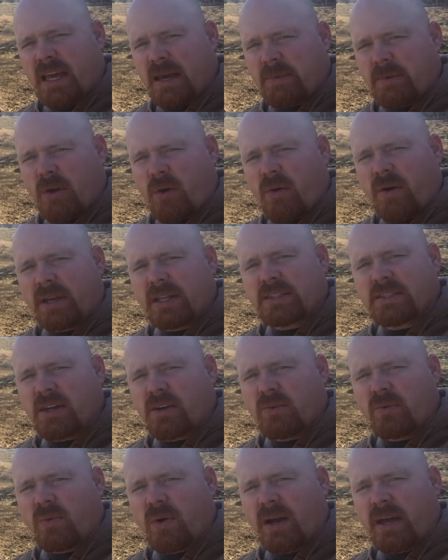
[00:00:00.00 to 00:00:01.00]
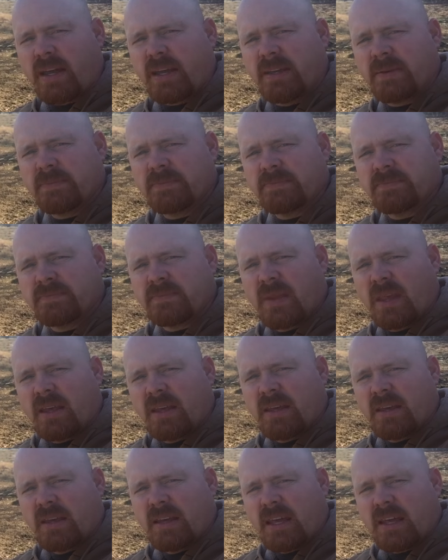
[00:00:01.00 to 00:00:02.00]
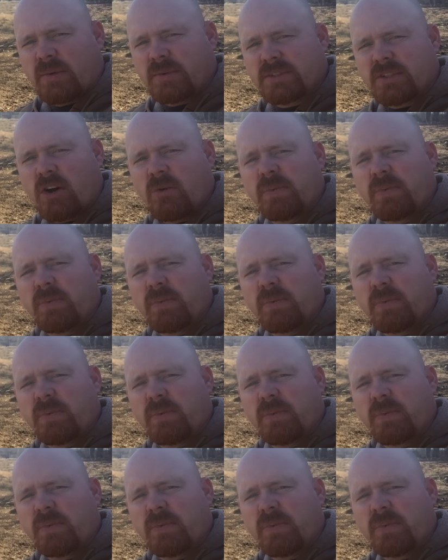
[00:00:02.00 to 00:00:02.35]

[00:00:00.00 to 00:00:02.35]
kept going its own way, it was